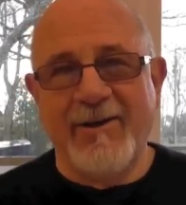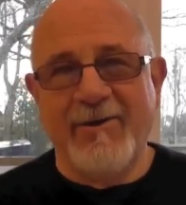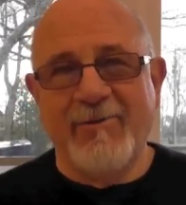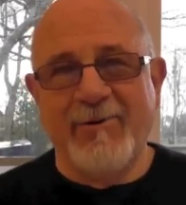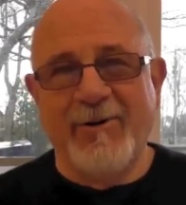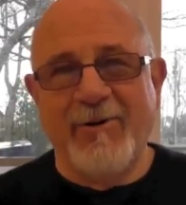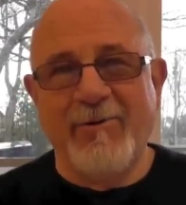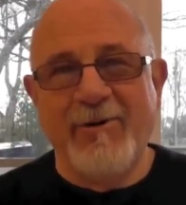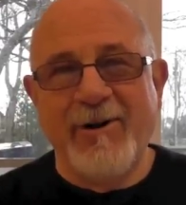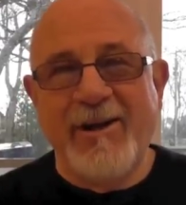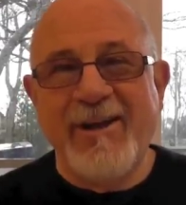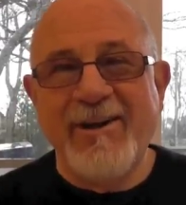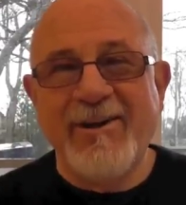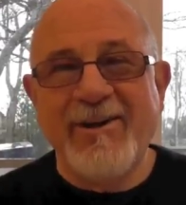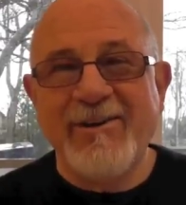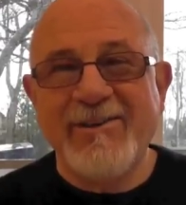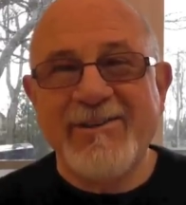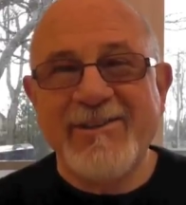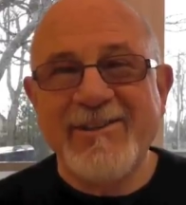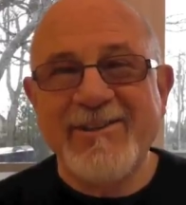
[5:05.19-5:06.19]
Well, when he
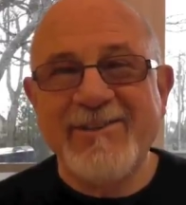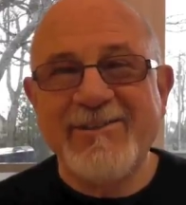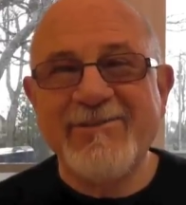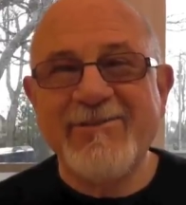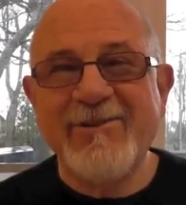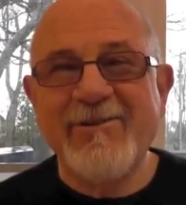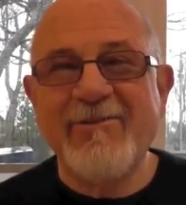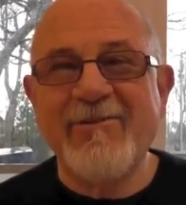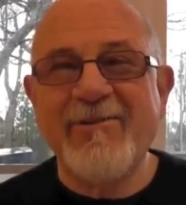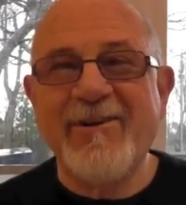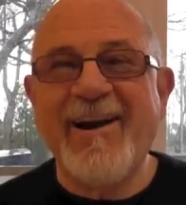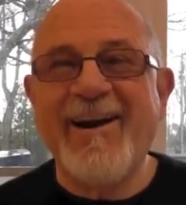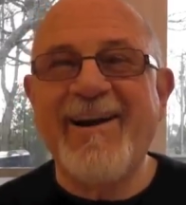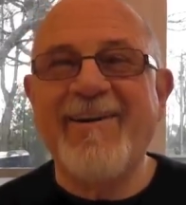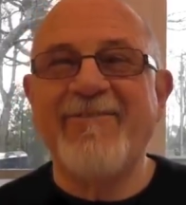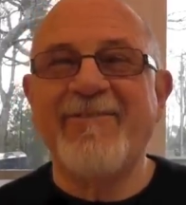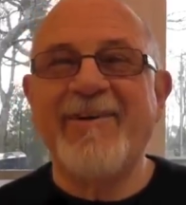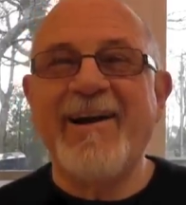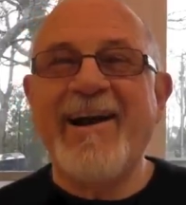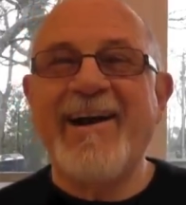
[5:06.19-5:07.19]
goes into a
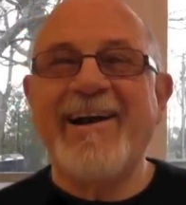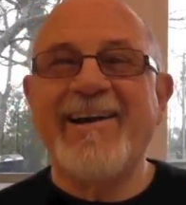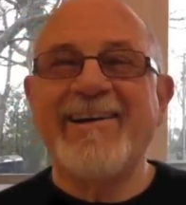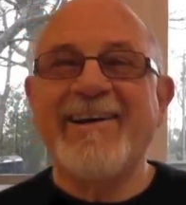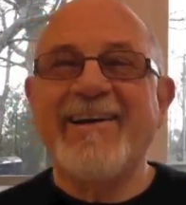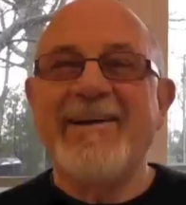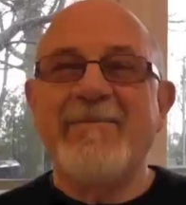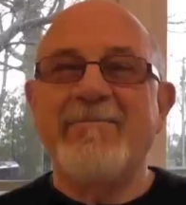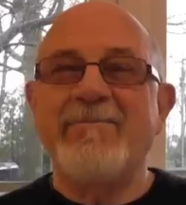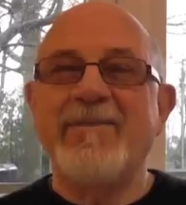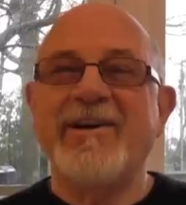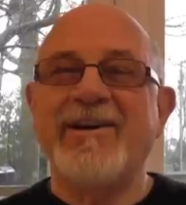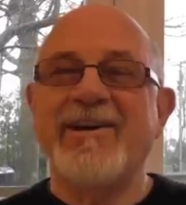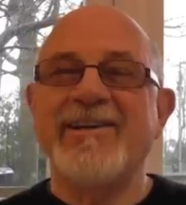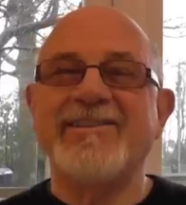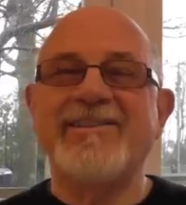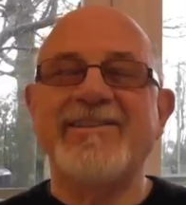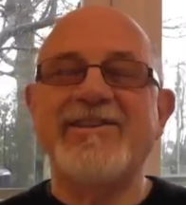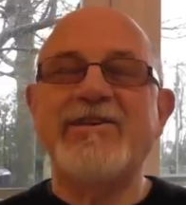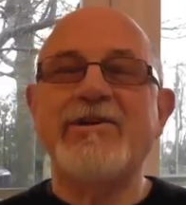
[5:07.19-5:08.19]
rant
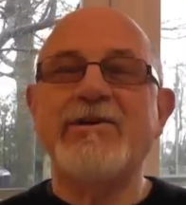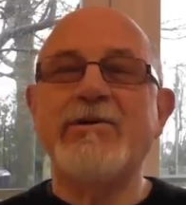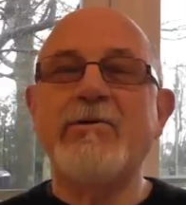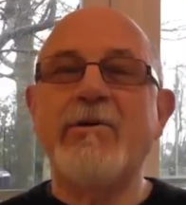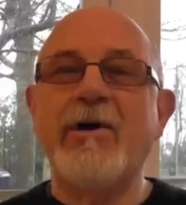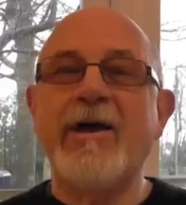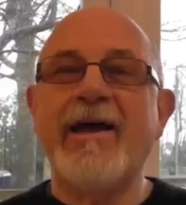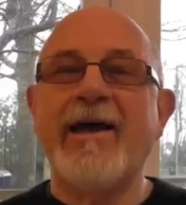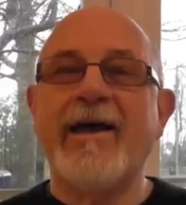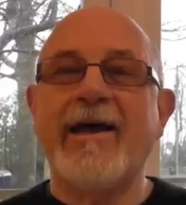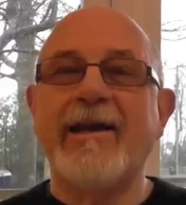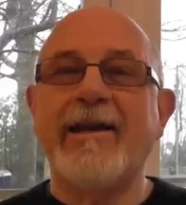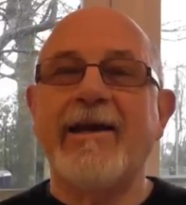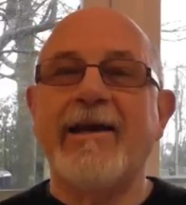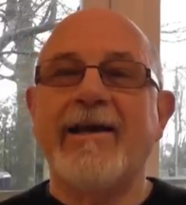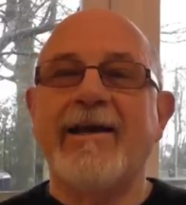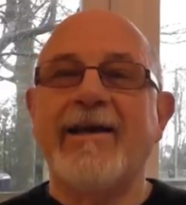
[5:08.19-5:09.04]
because the UN,